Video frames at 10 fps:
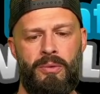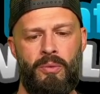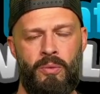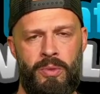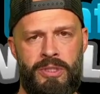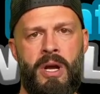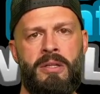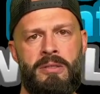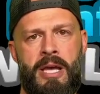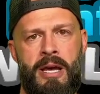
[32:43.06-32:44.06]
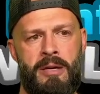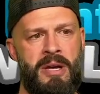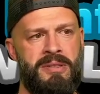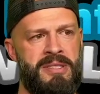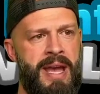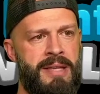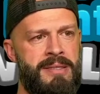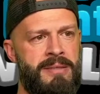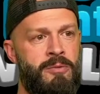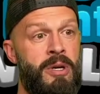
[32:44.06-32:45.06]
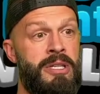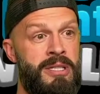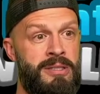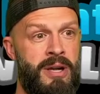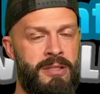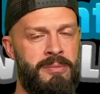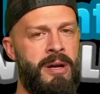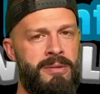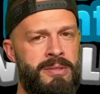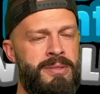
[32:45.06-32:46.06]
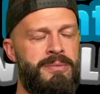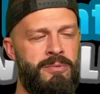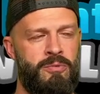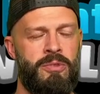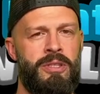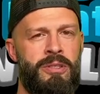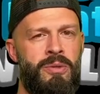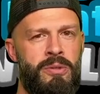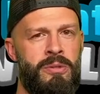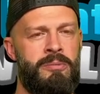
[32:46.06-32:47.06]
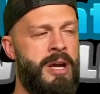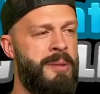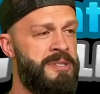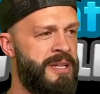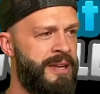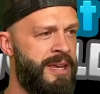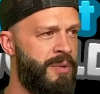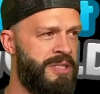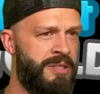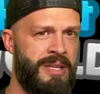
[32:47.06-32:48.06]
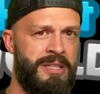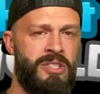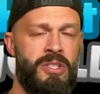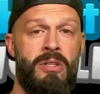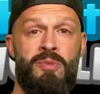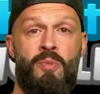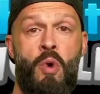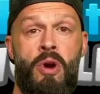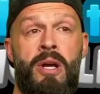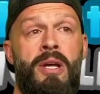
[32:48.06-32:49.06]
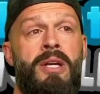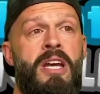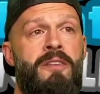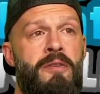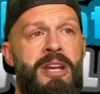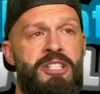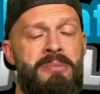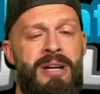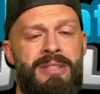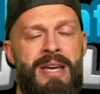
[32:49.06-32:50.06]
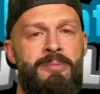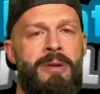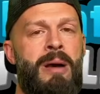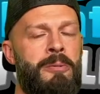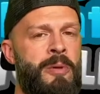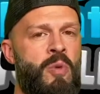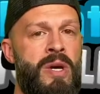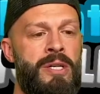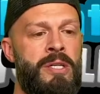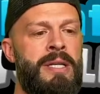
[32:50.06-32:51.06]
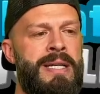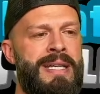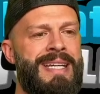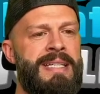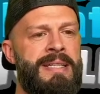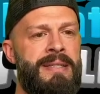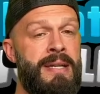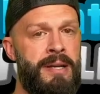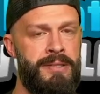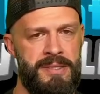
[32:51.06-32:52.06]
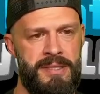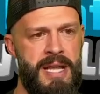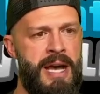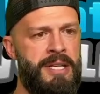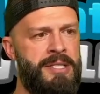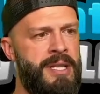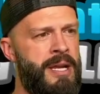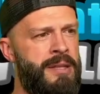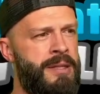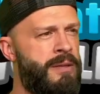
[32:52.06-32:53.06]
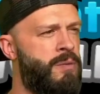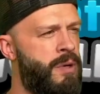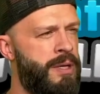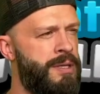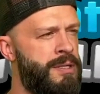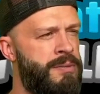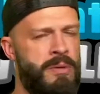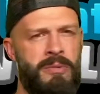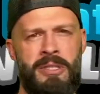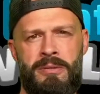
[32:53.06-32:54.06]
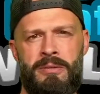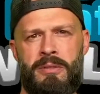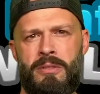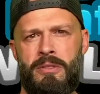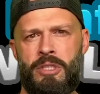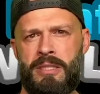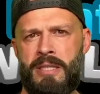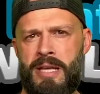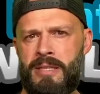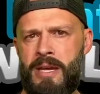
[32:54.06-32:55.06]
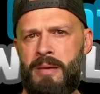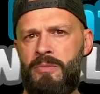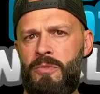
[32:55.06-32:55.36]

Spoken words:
we talked a lot about stats, and what he had talked about was really cool and promising. I can't wait till they disclose more information about that. They probably will in the Hunter's Lodge that I think was, when we checked last time, the